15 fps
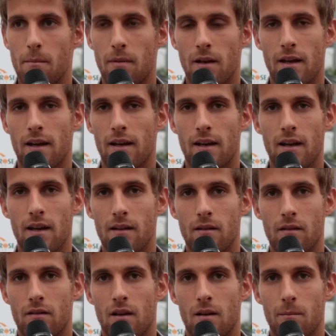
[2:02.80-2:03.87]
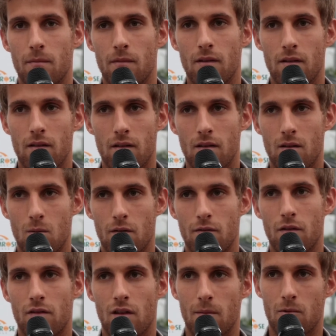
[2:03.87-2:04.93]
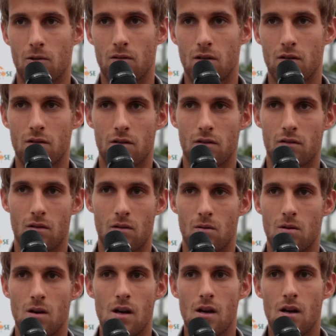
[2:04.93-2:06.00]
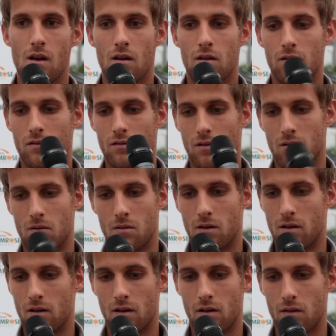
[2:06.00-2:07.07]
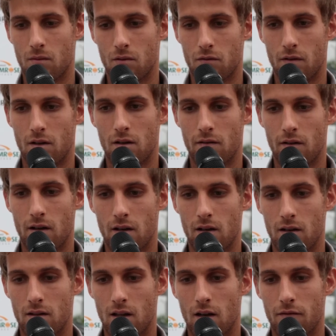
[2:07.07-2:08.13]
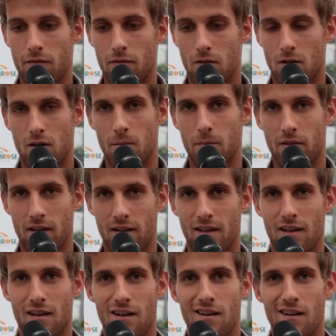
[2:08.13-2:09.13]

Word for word: play again the same with the same conditions. So so uh, it was very very tough for uh, psychic.